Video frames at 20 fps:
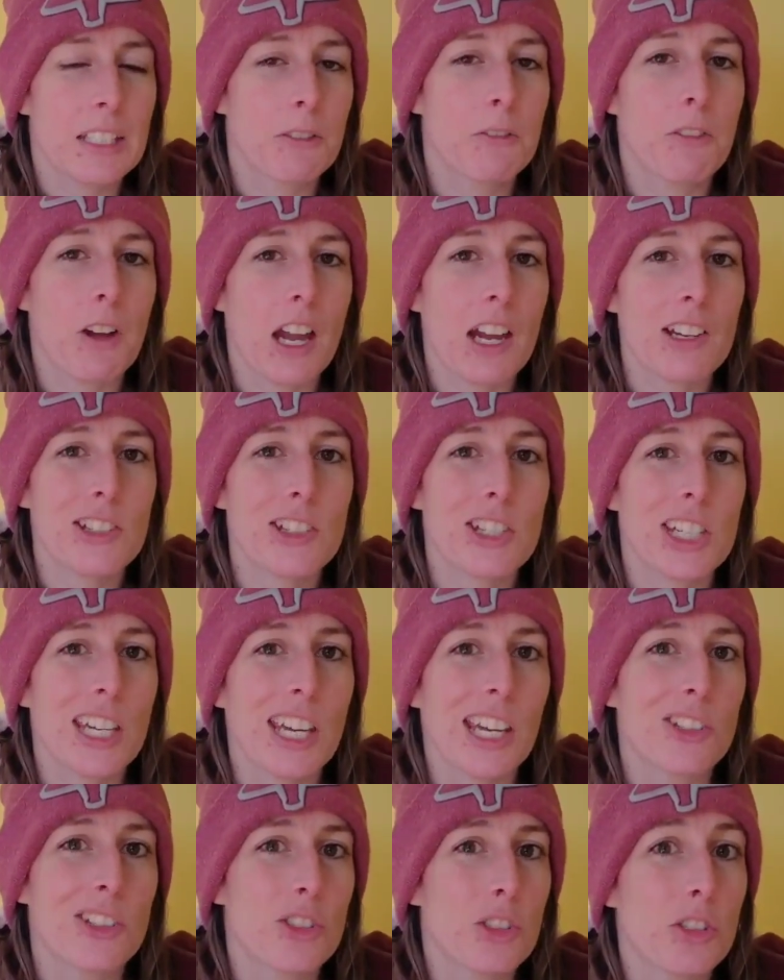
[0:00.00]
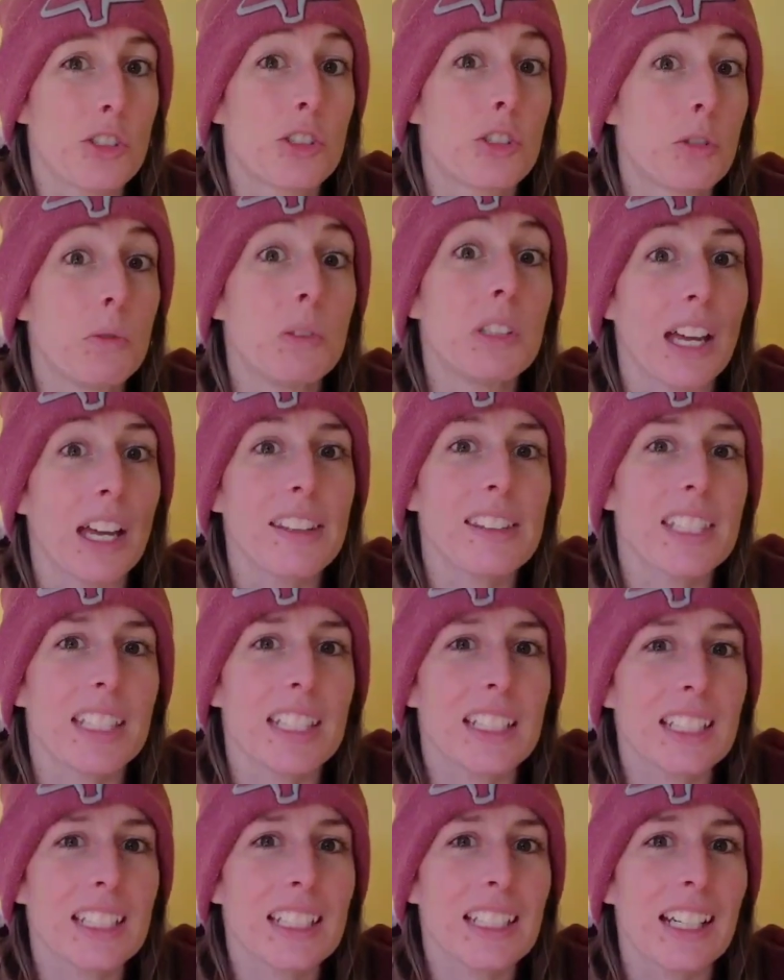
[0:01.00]
In fact, she can just do
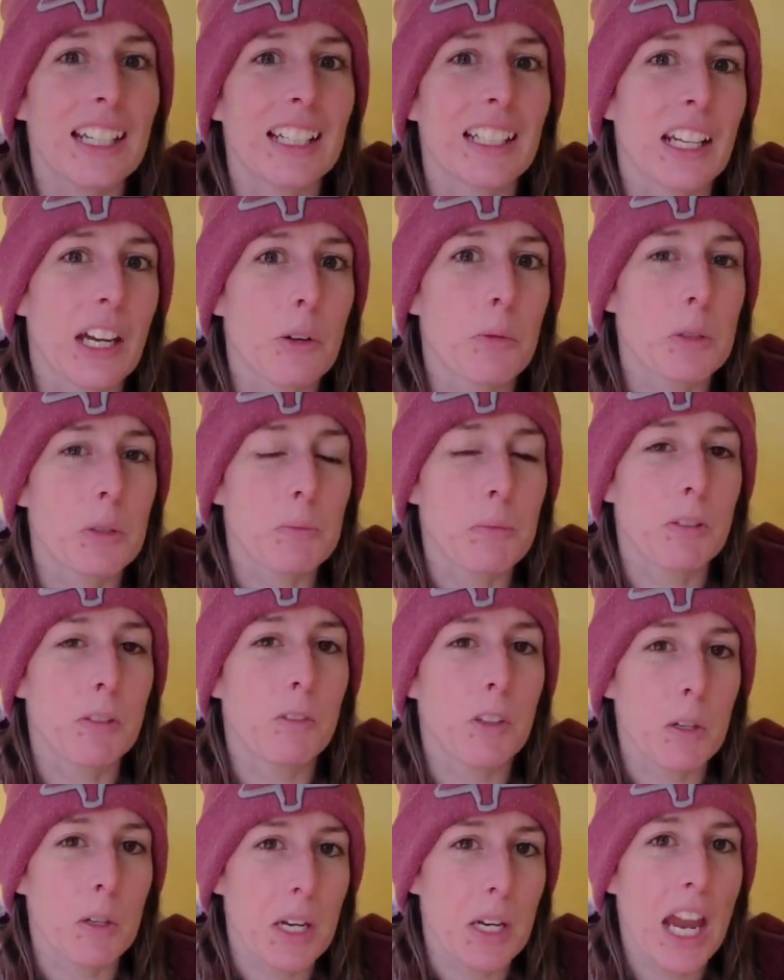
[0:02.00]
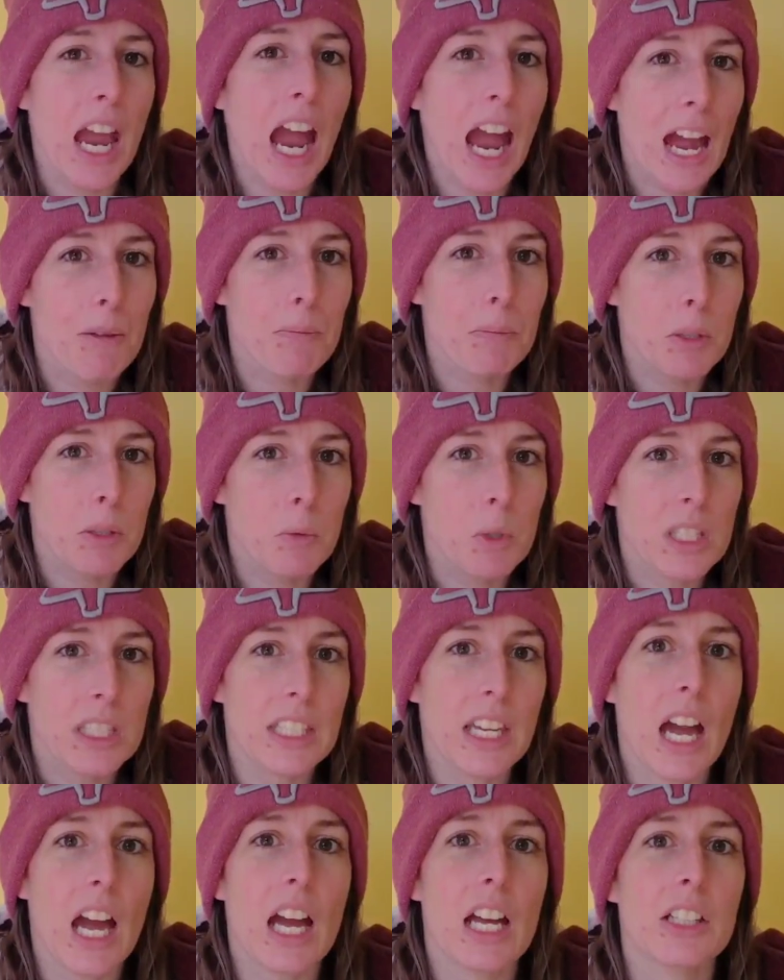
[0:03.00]
nothing, and I would be very happy
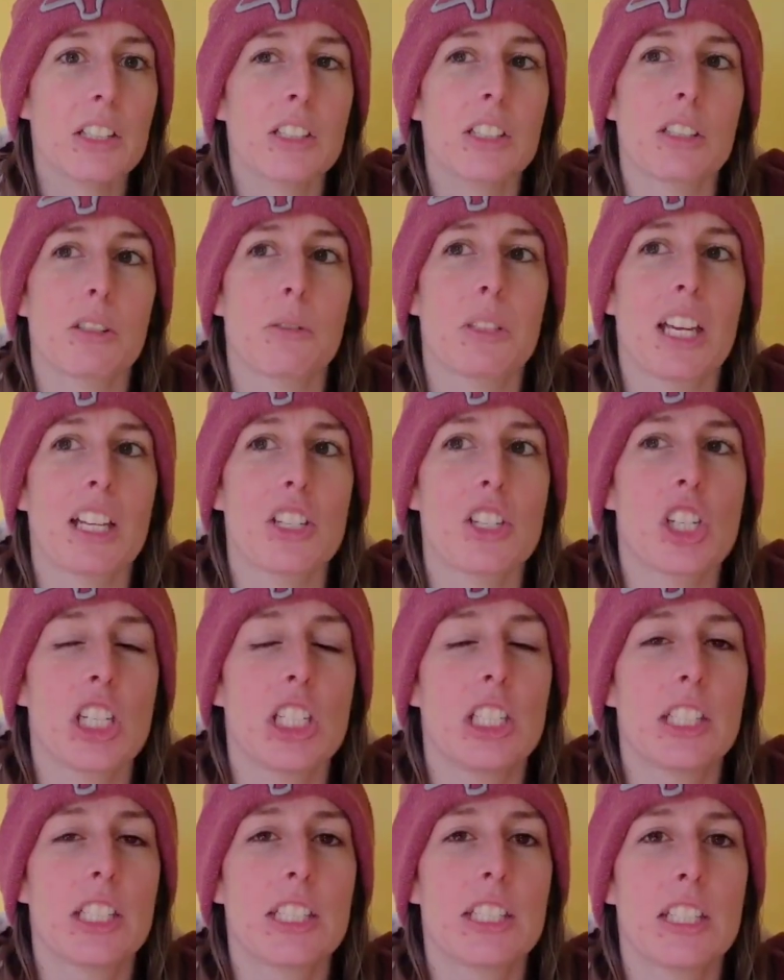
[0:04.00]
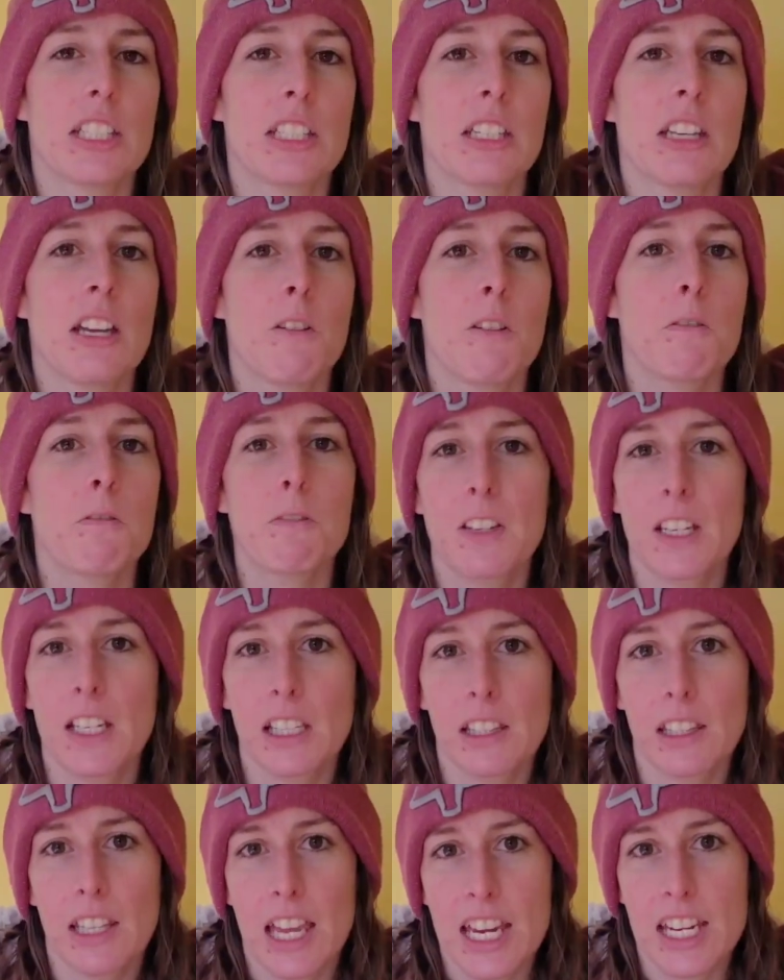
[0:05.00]
with that, so that she doesn't
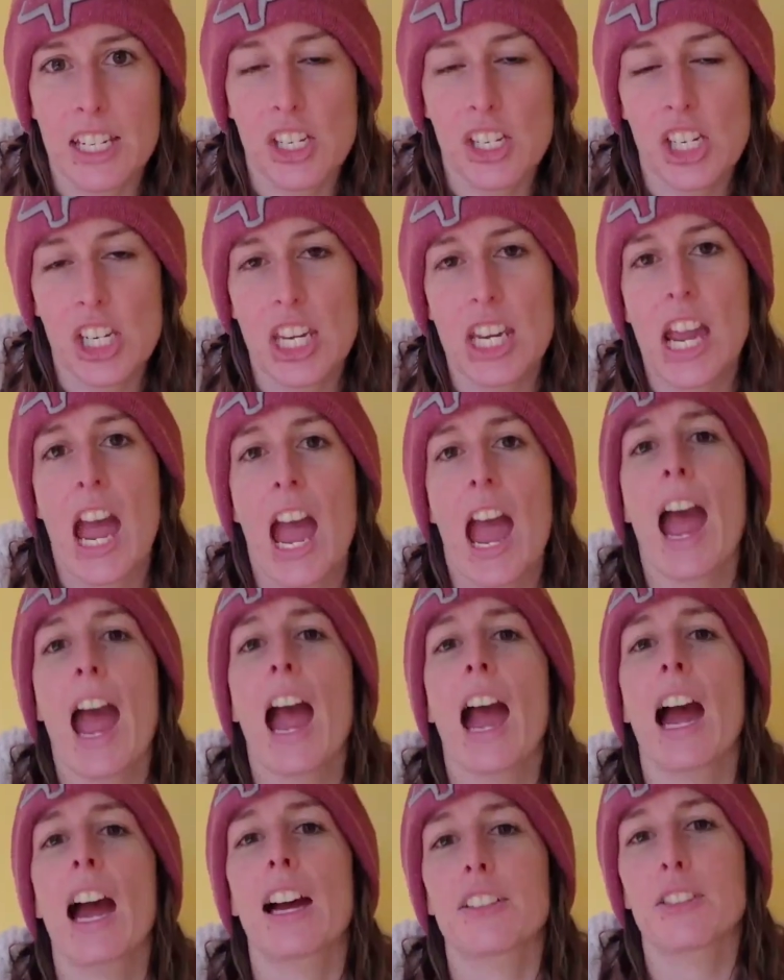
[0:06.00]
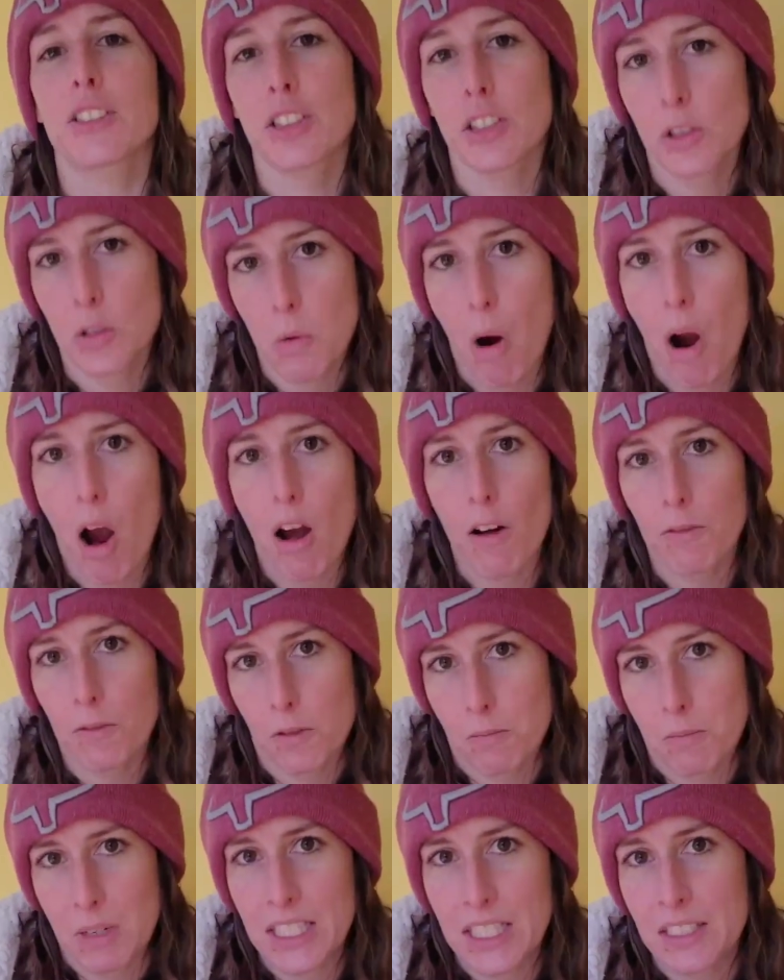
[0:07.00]
feel like she has to
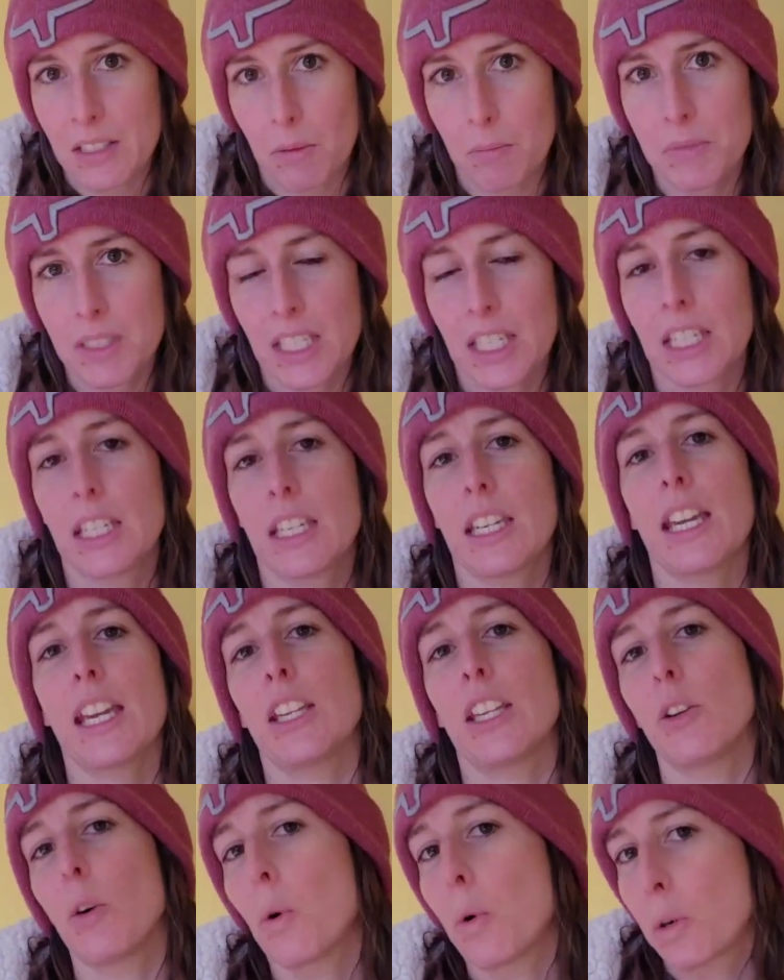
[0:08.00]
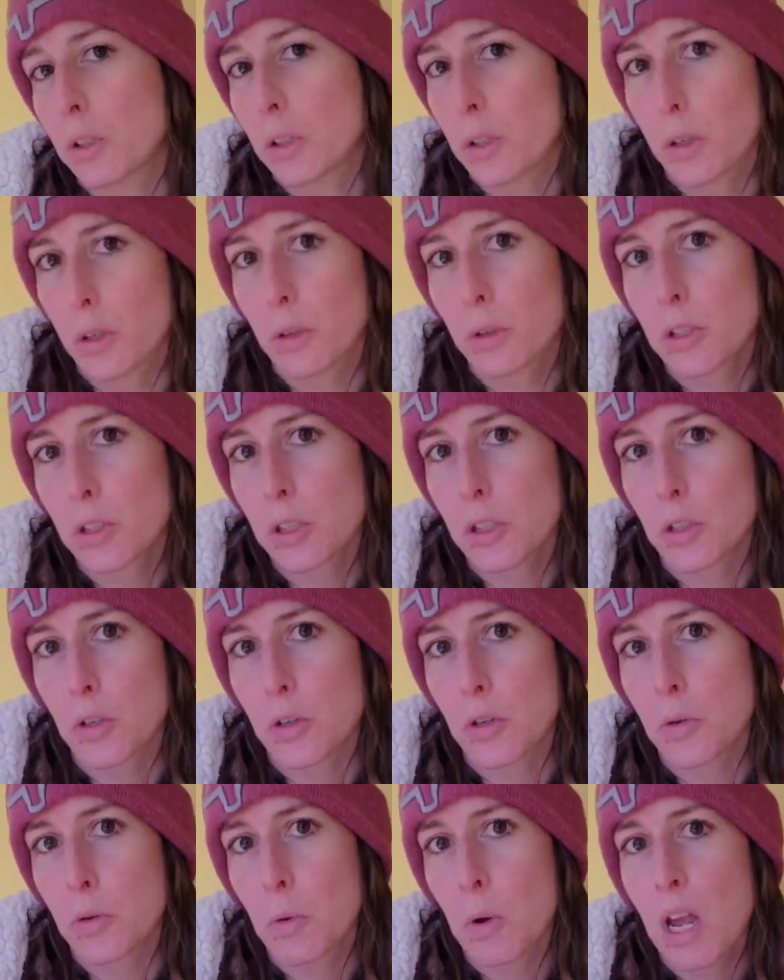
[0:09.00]
offer me something in order
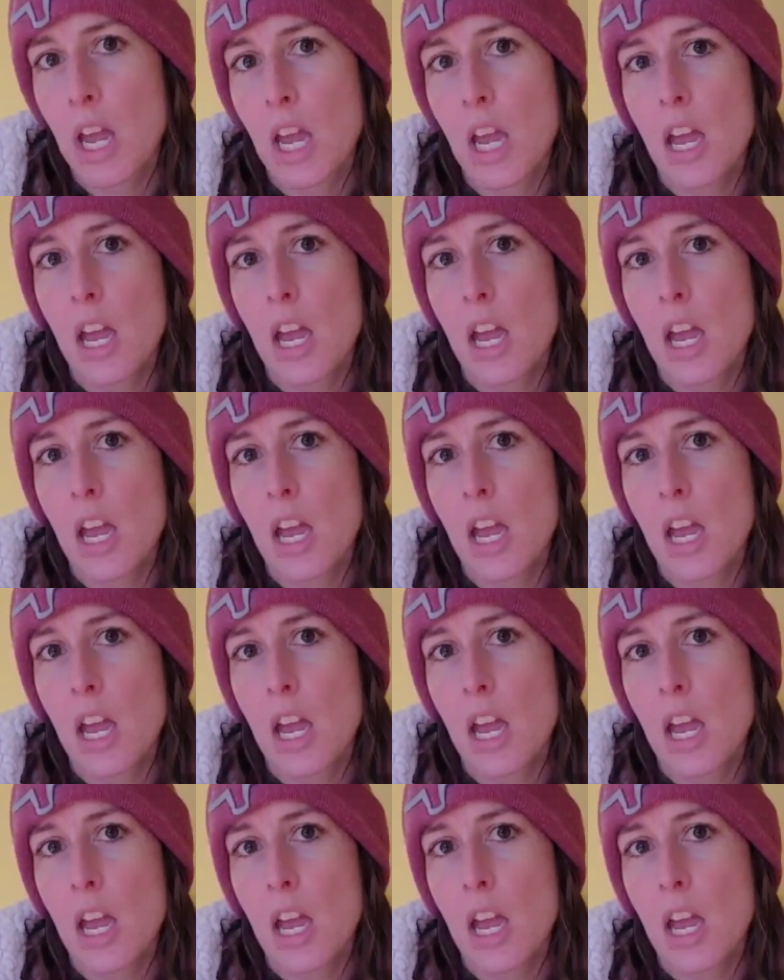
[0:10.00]
to